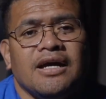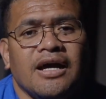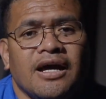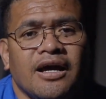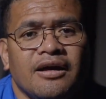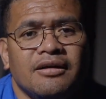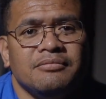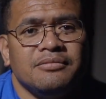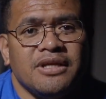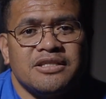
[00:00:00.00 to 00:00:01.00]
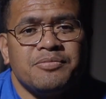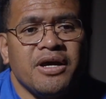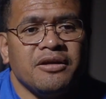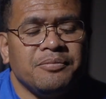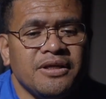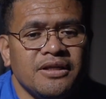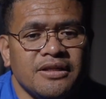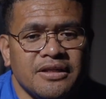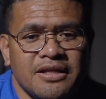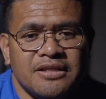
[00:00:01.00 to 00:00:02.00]
uh, that's my
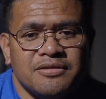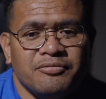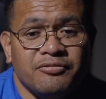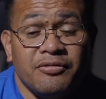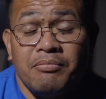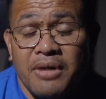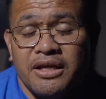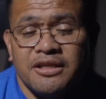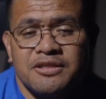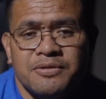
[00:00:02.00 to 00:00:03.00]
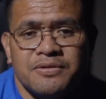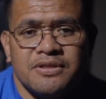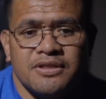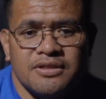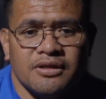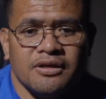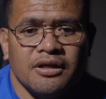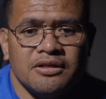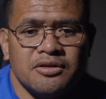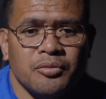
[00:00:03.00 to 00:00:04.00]
opinion and that's from my experience as a,
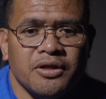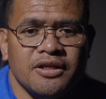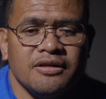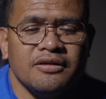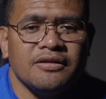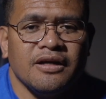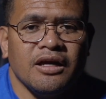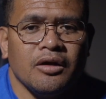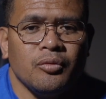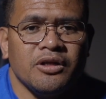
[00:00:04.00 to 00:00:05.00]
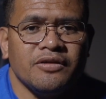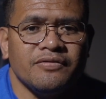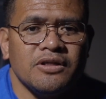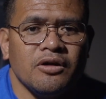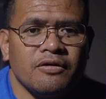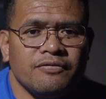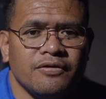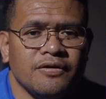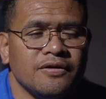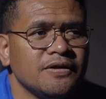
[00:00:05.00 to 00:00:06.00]
as a wedding, uh, wedding
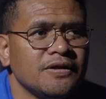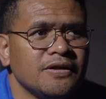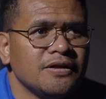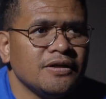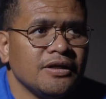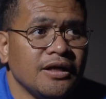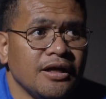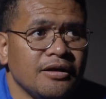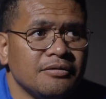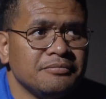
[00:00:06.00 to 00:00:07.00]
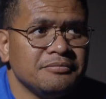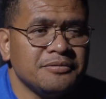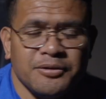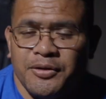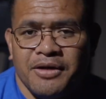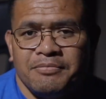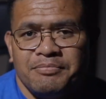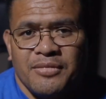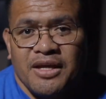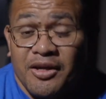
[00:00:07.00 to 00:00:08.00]
videographer. Um, so yeah,
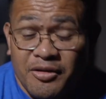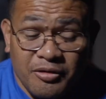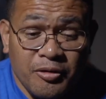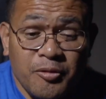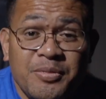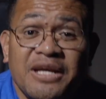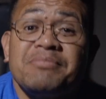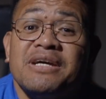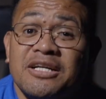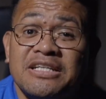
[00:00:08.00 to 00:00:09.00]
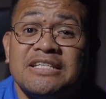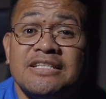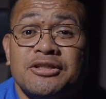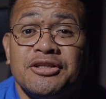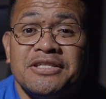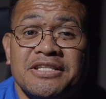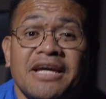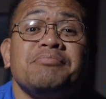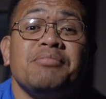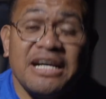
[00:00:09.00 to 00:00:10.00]
go make better decisions
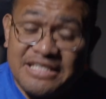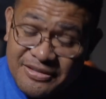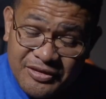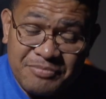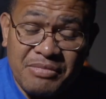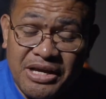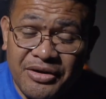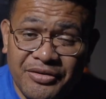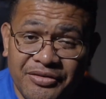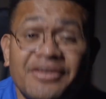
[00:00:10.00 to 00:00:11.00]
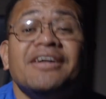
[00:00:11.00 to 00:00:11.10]
and buy something better.